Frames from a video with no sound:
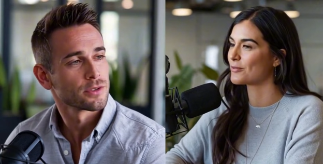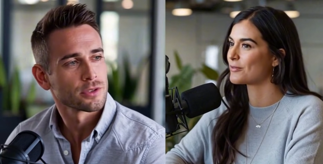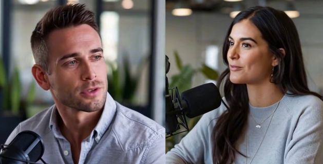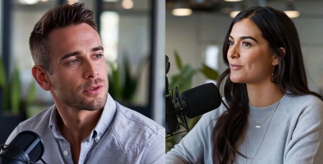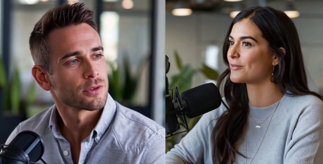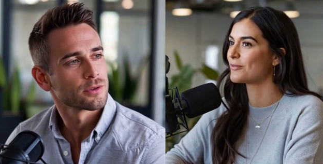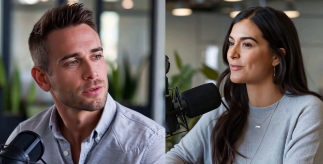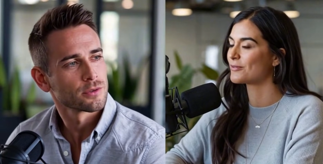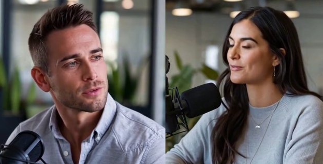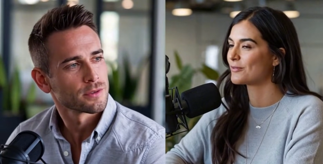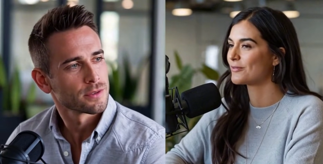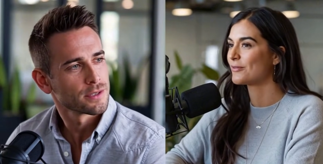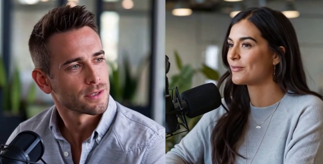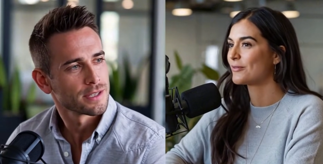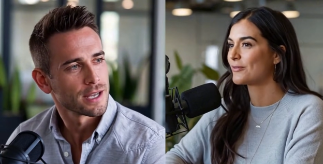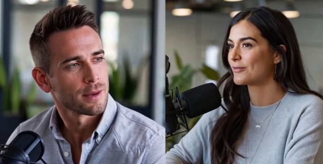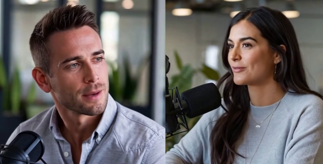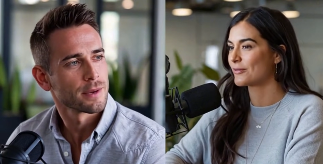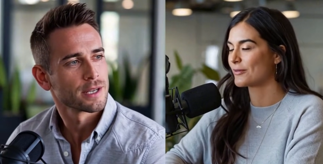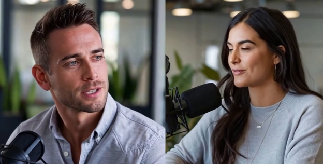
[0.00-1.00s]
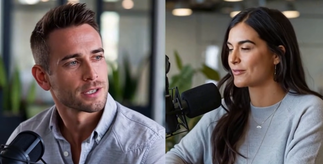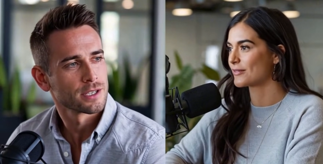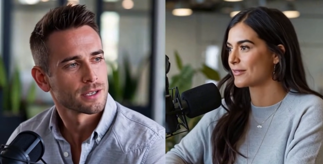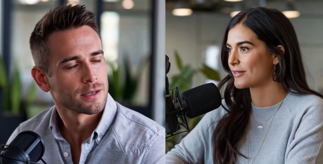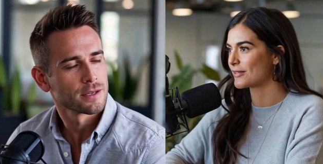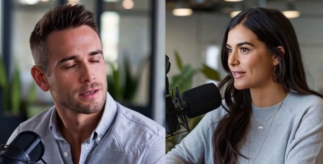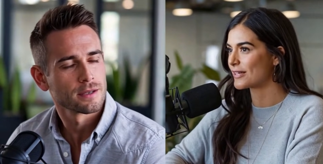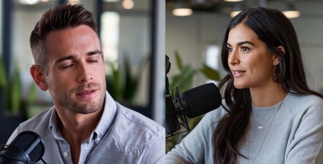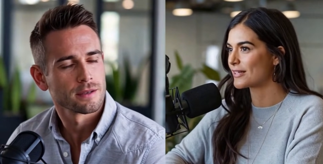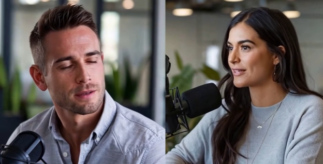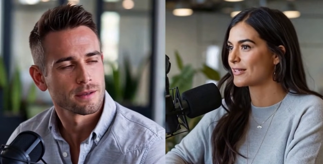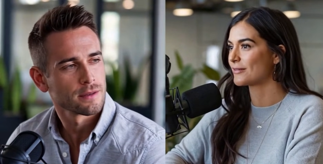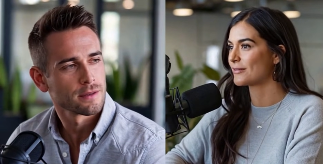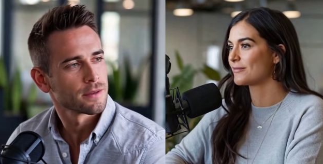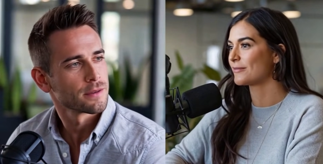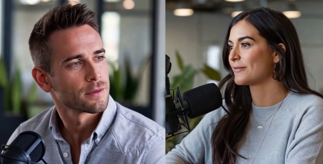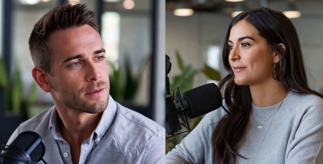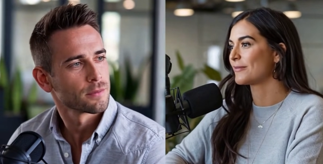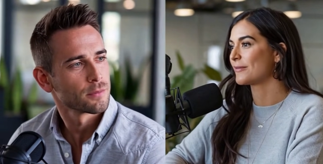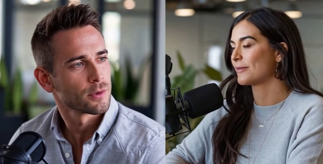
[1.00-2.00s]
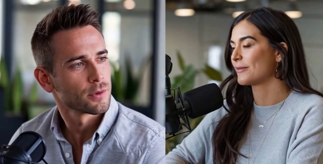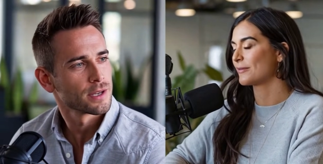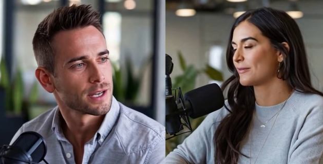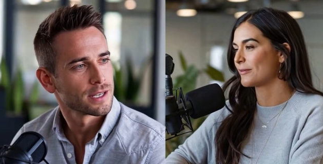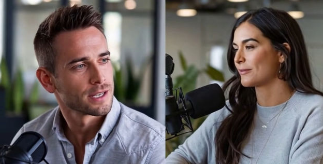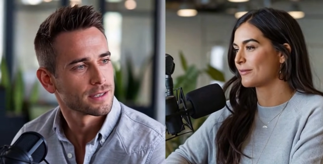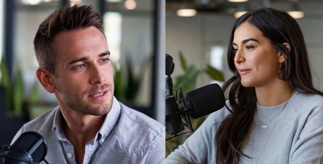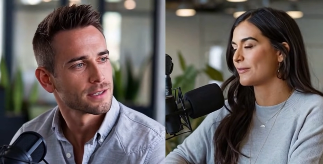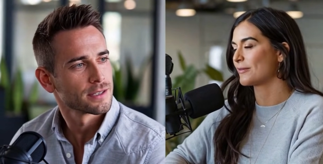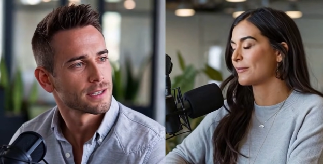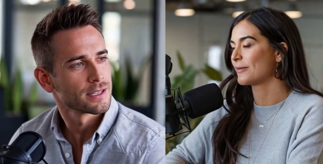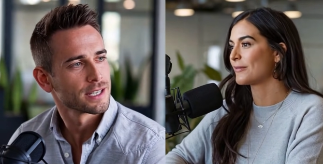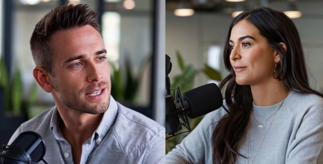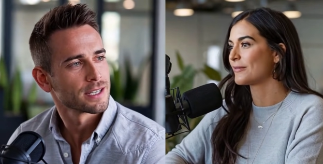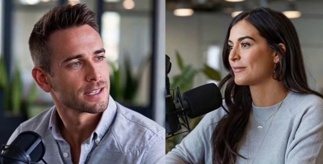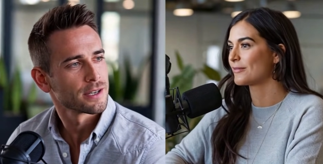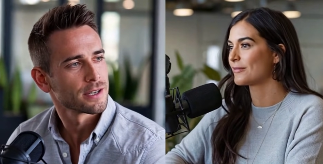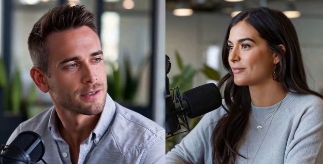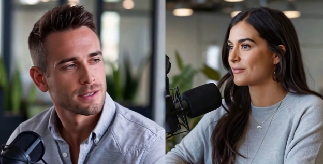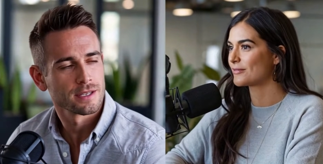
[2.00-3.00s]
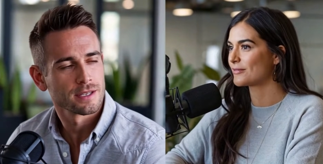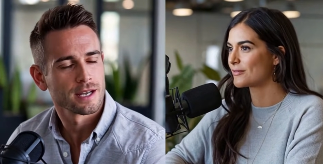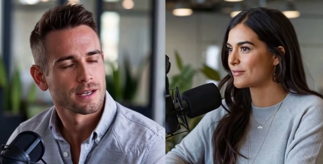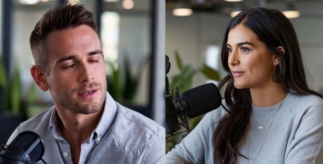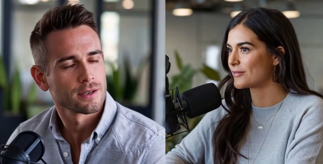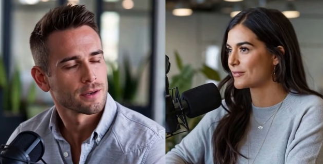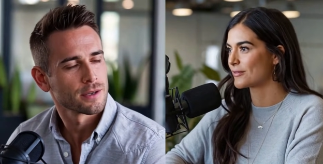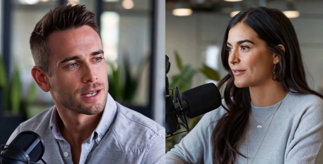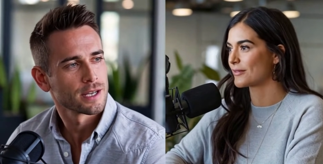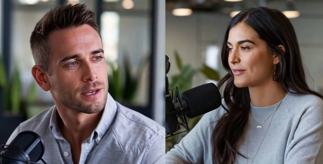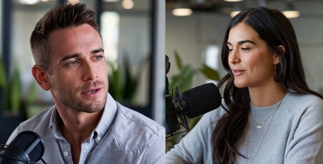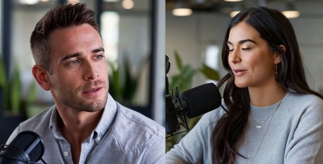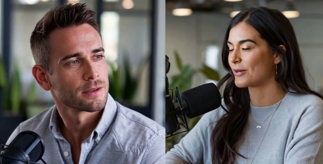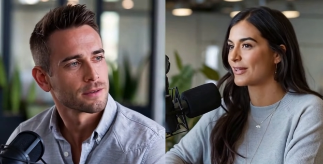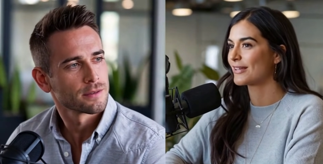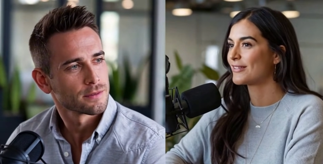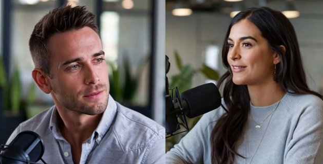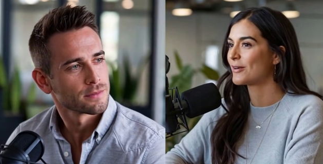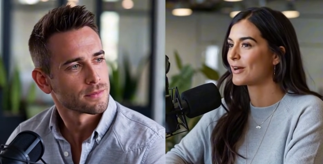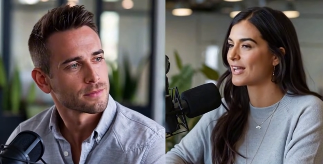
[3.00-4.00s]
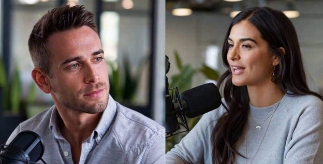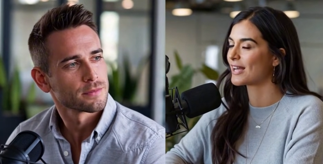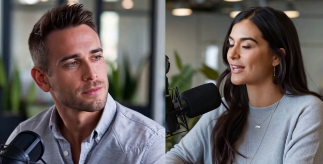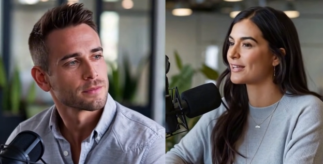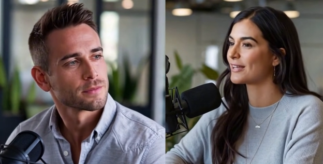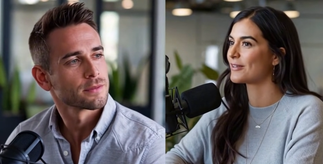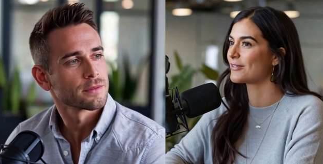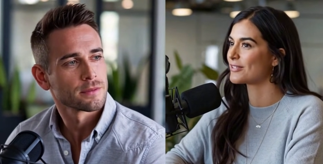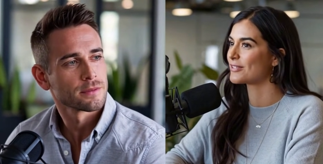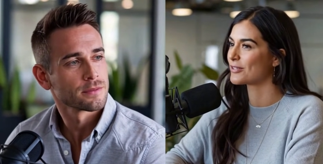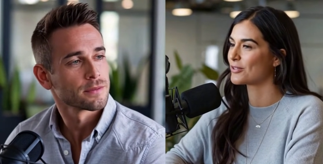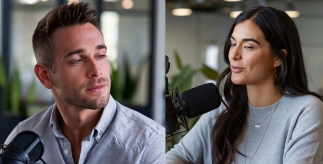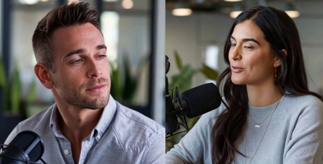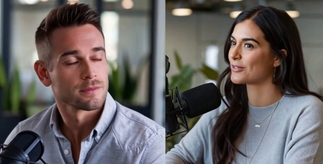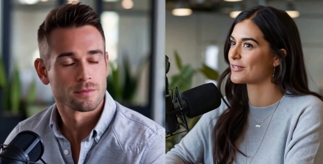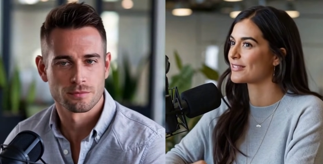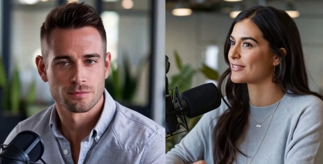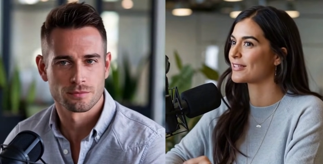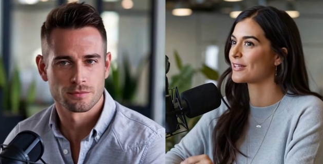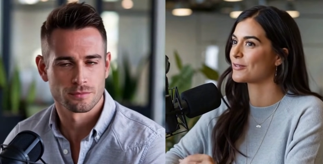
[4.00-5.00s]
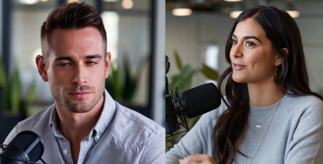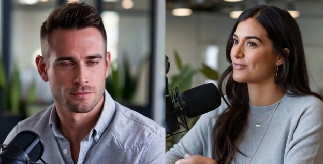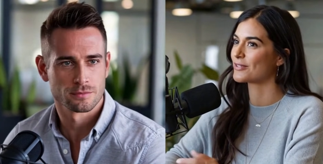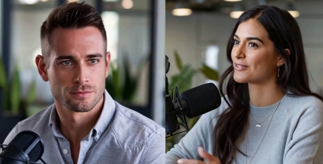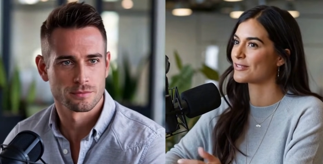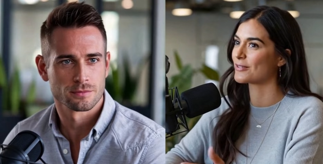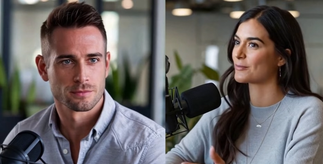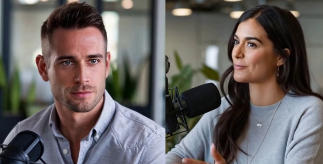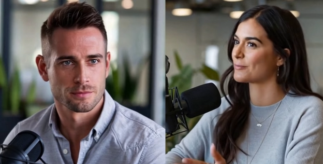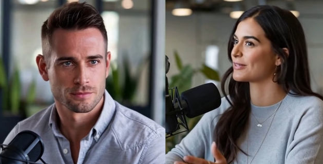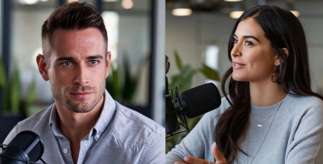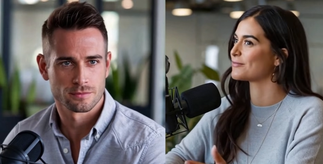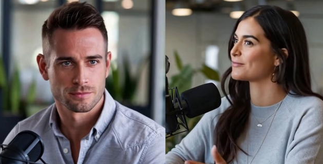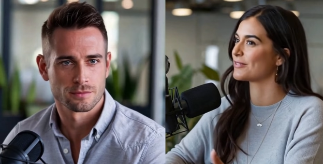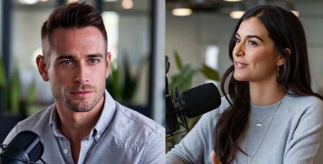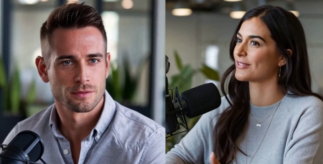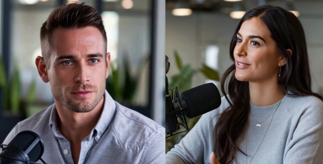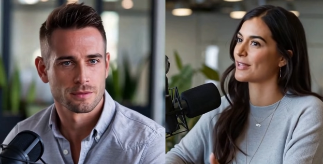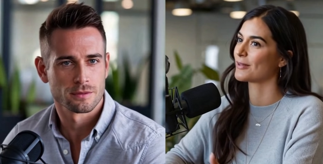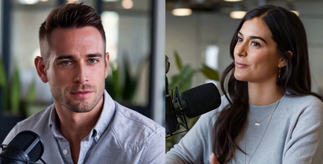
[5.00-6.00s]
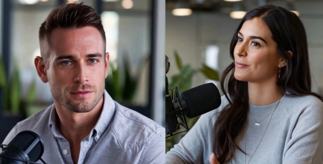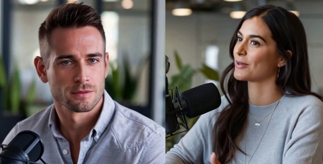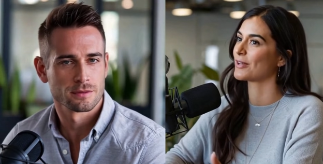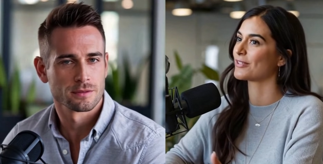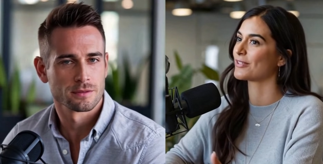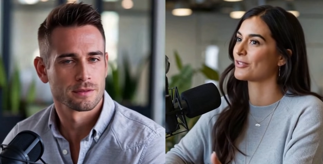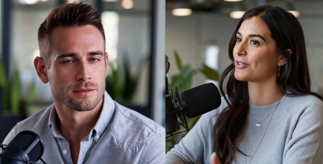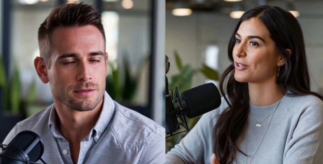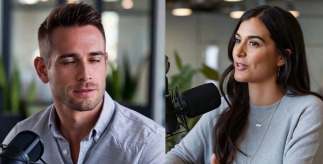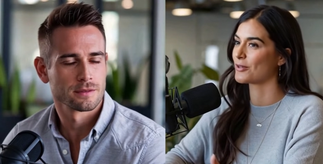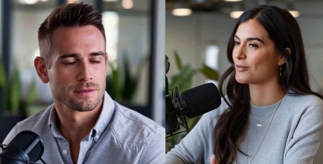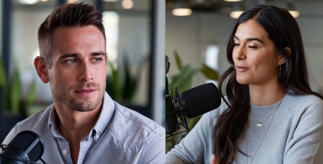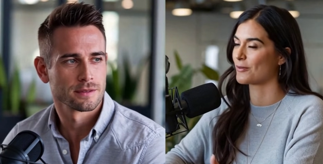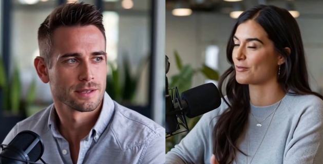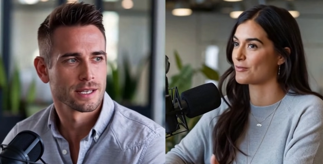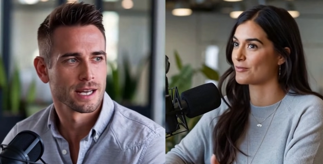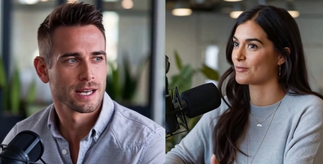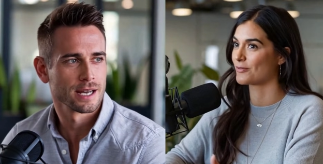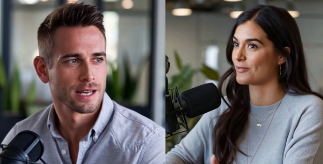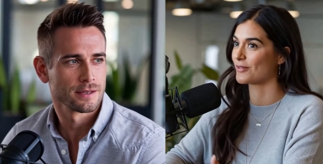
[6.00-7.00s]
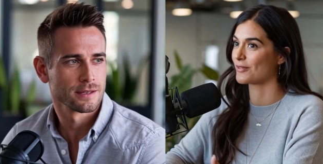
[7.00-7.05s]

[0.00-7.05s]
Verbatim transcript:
Speaker 1: to damage.
Speaker 2: Uh-huh.
Speaker 1: We'll get into the details of that a little later.
Speaker 2: Okay, so high altitude itself is a bit of a debt buster.
Speaker 1: Yeah.